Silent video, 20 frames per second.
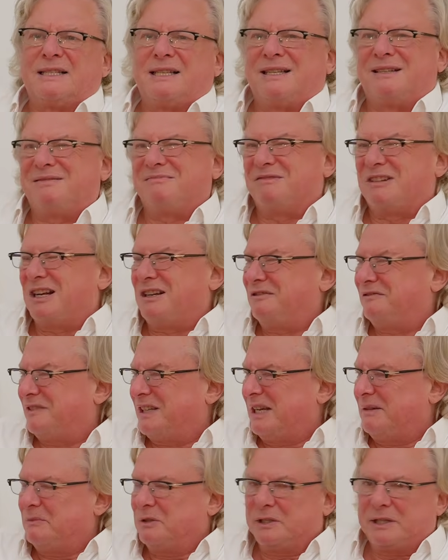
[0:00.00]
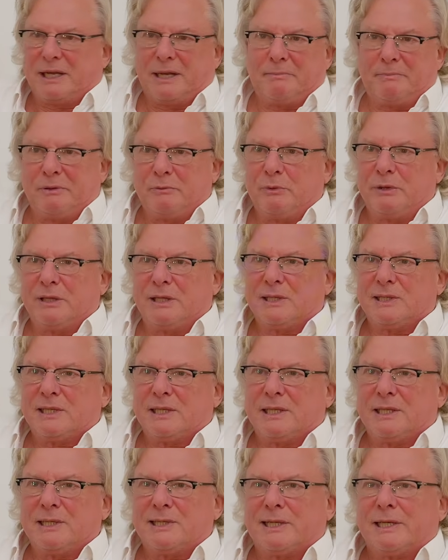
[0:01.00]
I said, Ralf, I'm not happy with this,
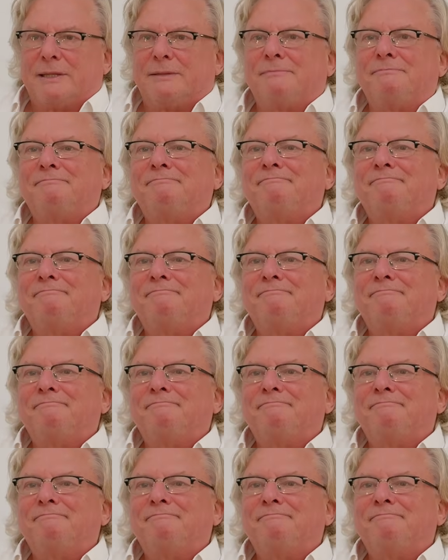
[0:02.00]
and he said,